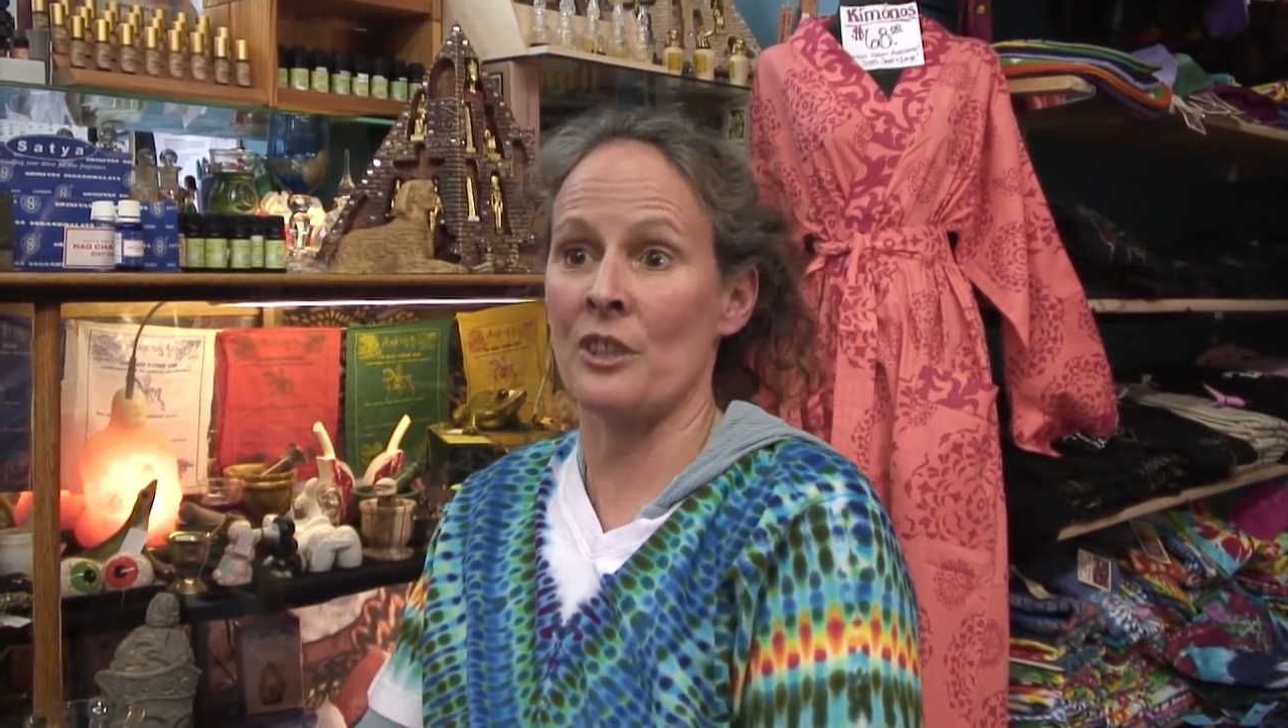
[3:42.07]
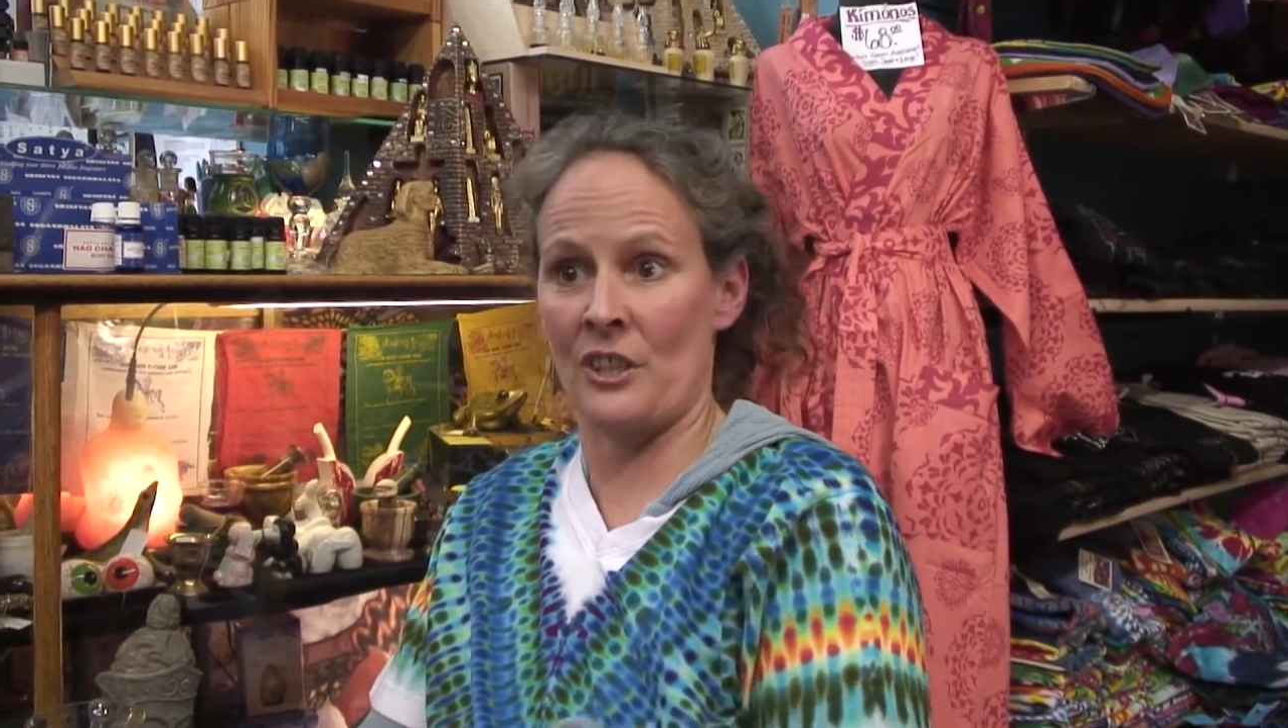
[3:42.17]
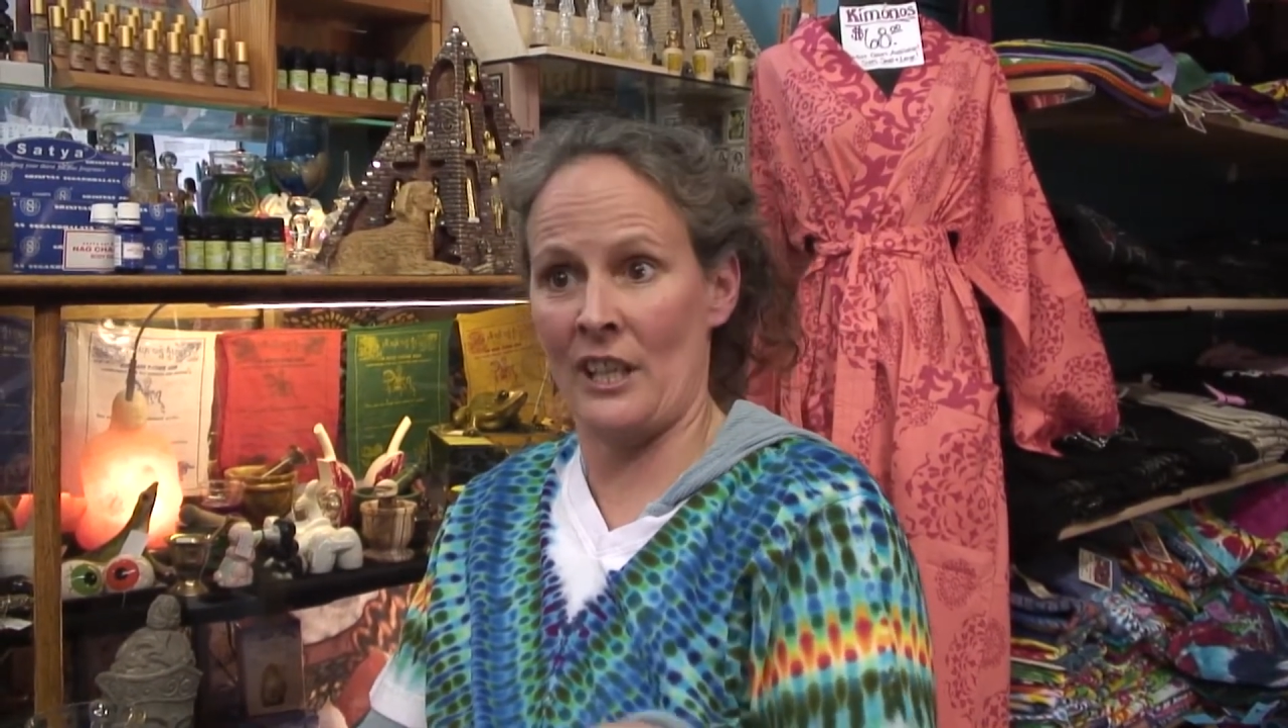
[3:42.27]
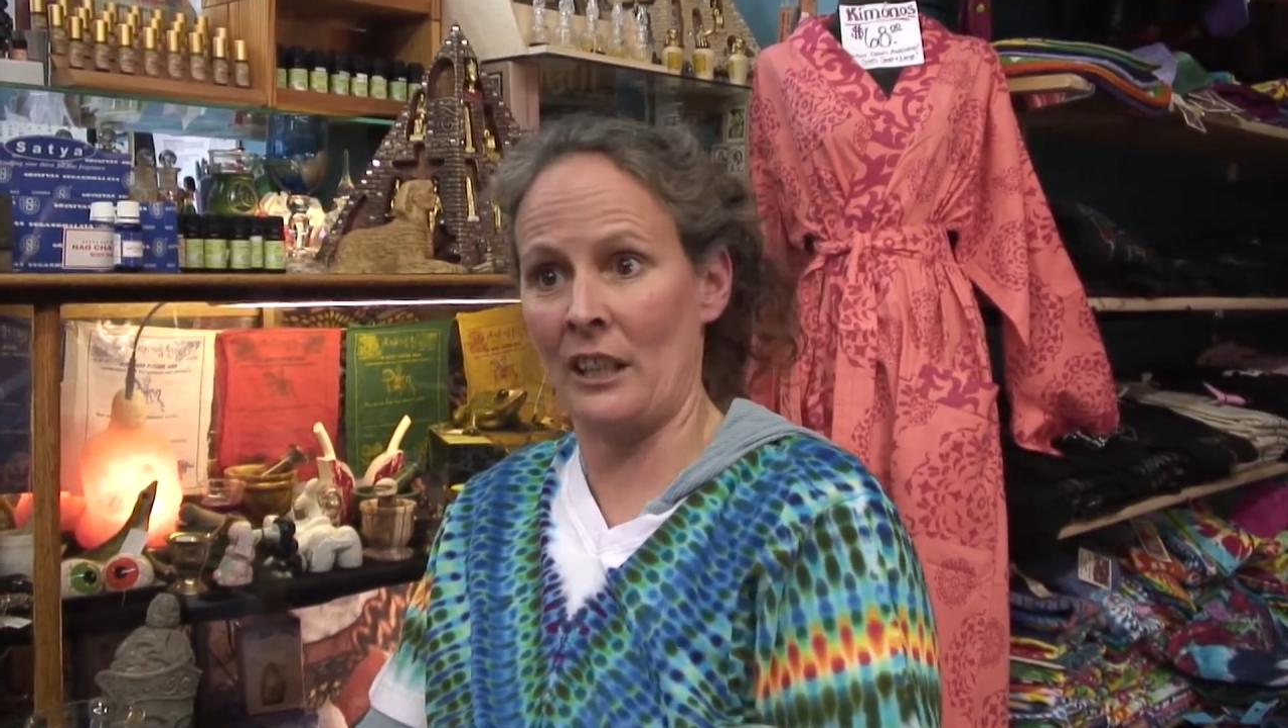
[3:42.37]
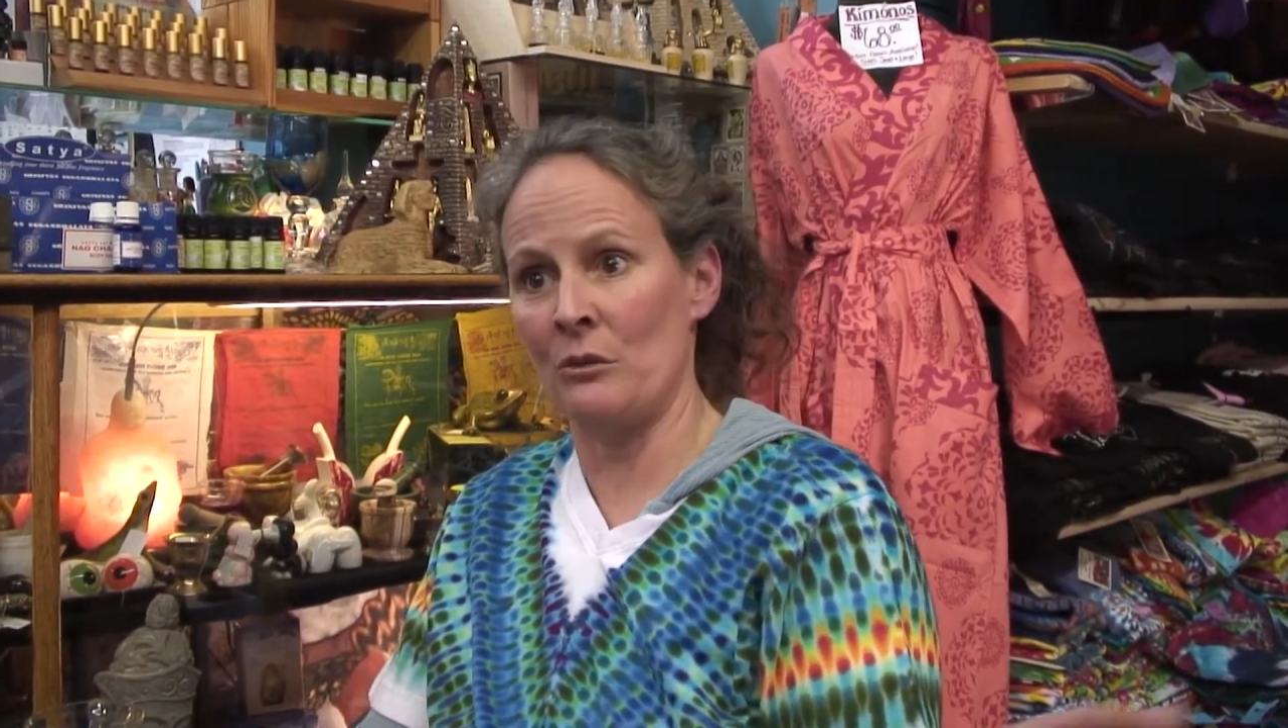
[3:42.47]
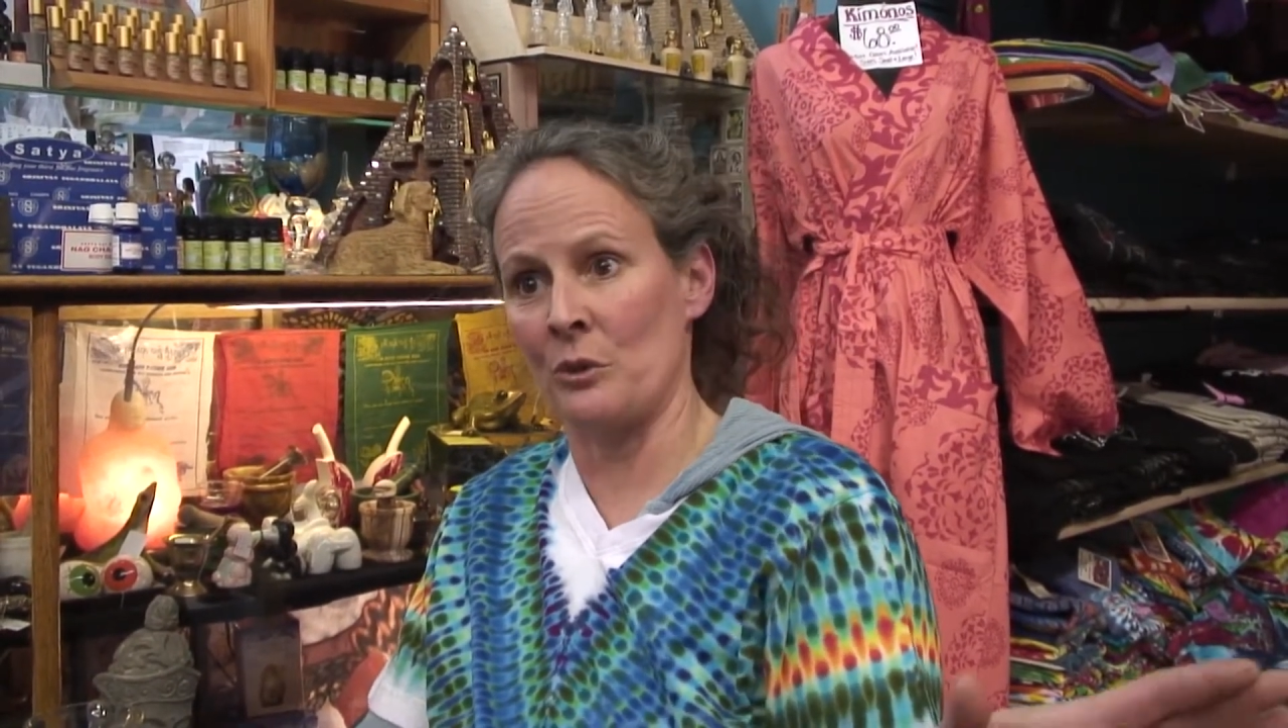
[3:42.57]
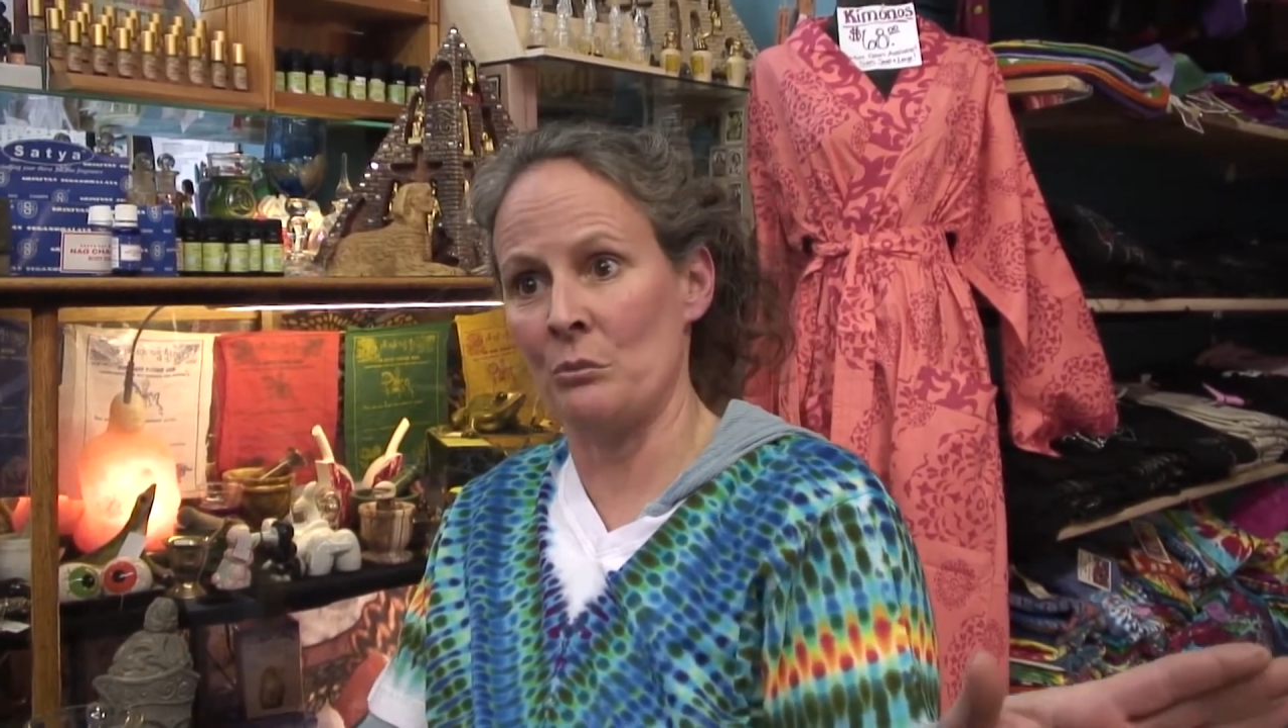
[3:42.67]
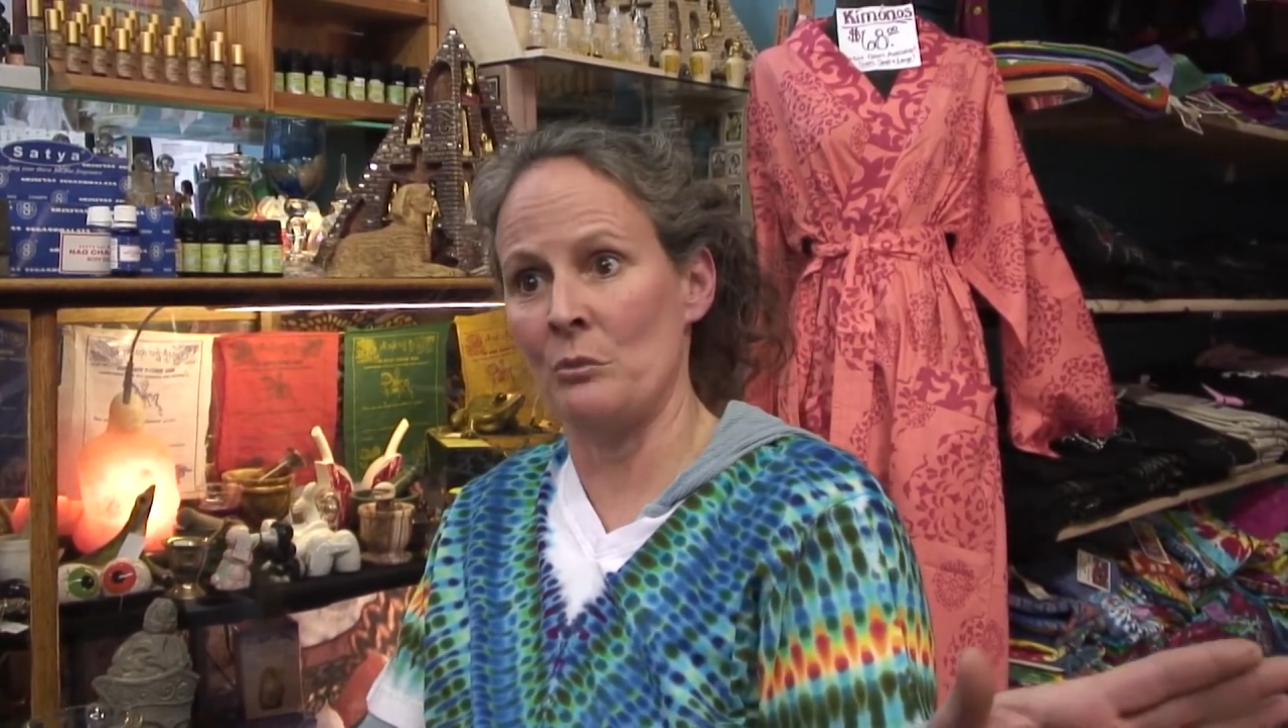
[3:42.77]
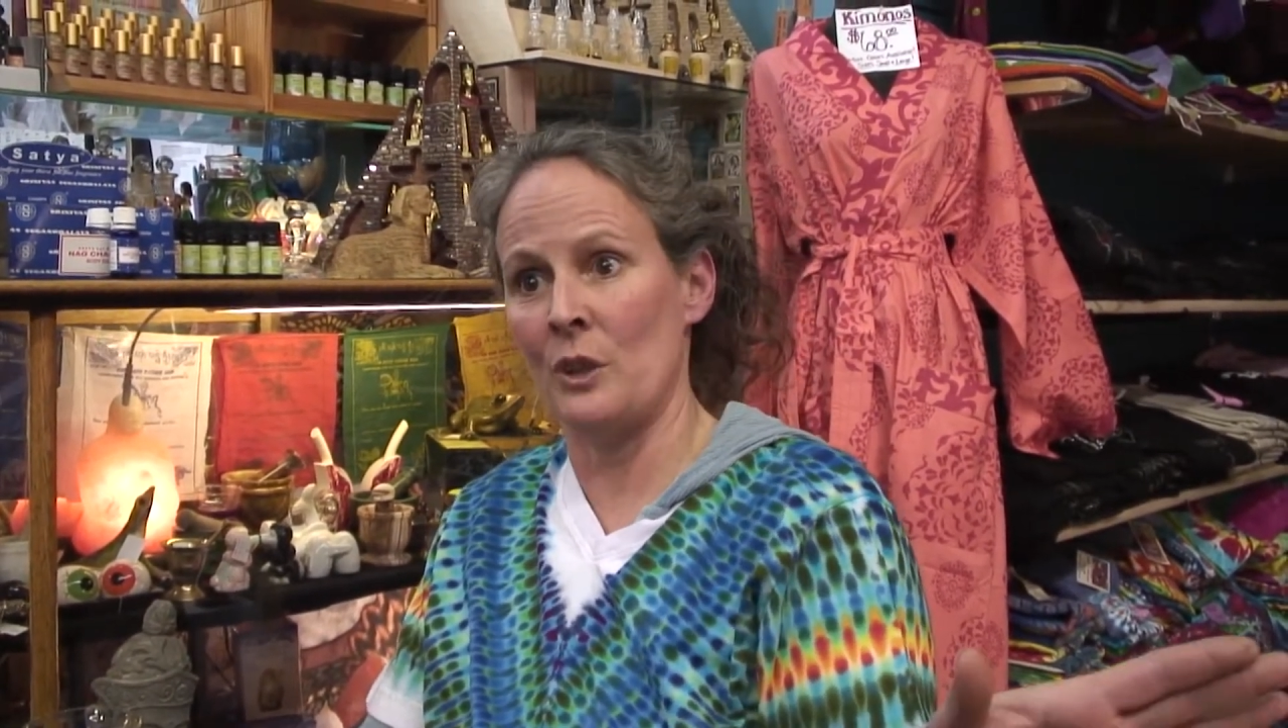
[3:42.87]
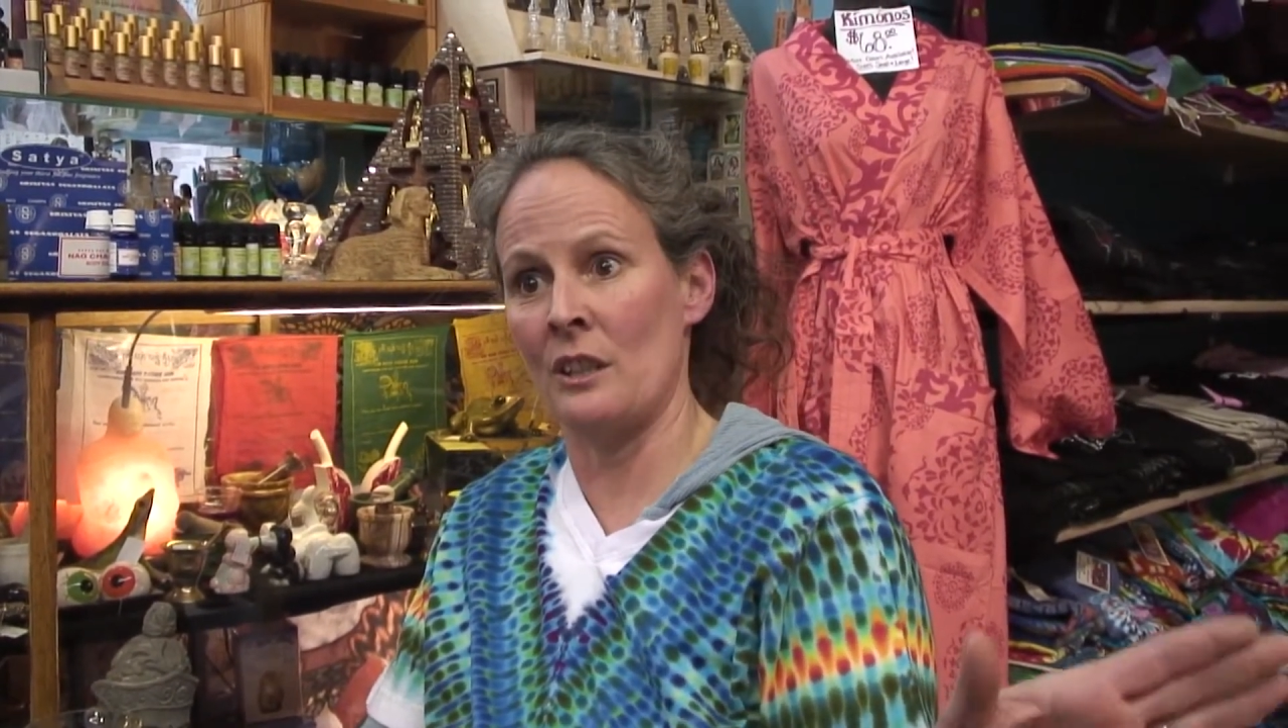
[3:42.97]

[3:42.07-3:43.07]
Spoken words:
second room